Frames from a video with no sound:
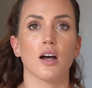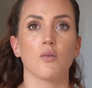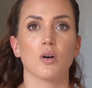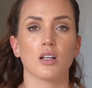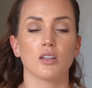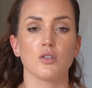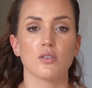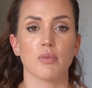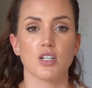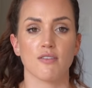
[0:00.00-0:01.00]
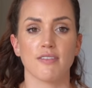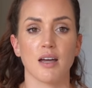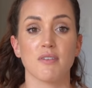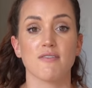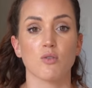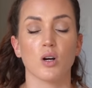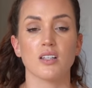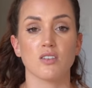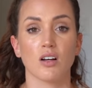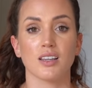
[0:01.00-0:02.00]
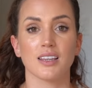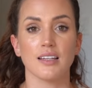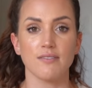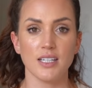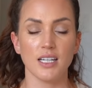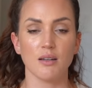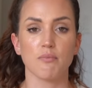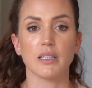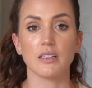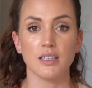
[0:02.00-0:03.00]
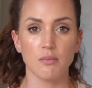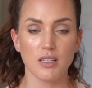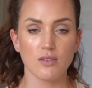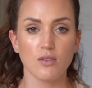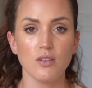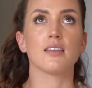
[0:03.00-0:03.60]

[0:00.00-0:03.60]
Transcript: I wanna lose a bunch of fat before I start lifting and building muscle.